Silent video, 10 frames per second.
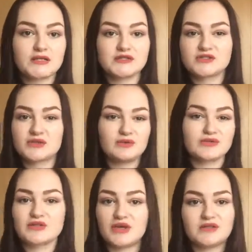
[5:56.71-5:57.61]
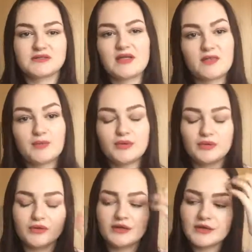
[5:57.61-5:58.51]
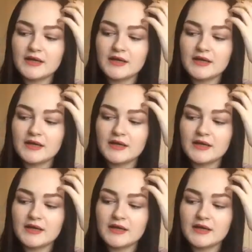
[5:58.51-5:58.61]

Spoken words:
and or salt in the pool,